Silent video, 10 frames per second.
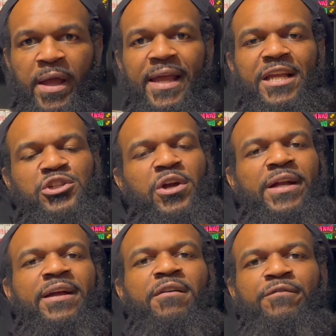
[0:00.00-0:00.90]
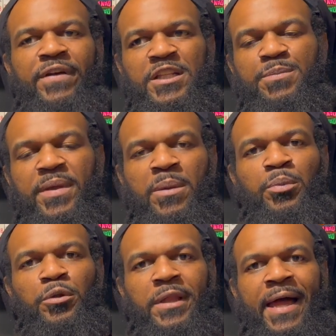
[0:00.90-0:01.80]
is trying to convince
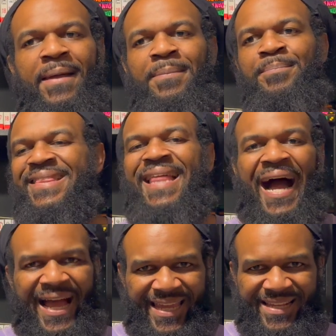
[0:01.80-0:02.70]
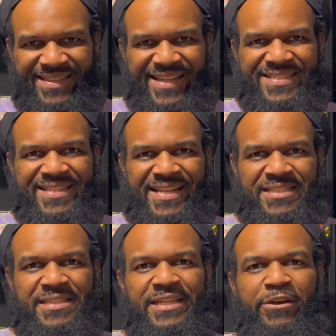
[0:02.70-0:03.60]
people that dying isn't
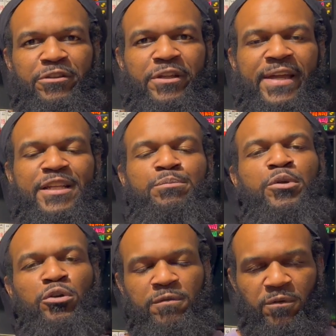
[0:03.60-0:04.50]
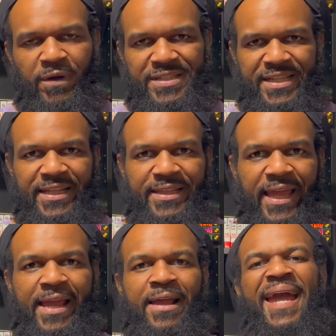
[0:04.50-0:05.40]
necessarily as beautiful as they think.